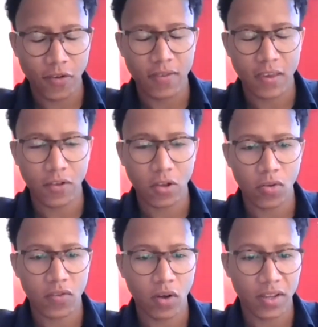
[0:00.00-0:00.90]
people who
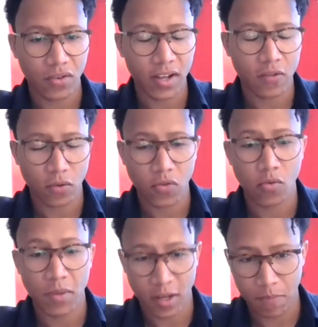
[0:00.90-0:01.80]
like uh, to
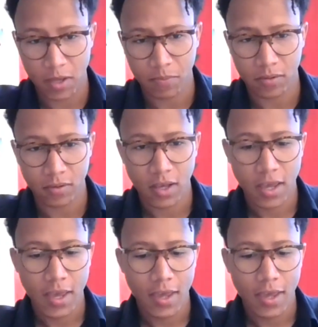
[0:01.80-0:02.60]
be in nature,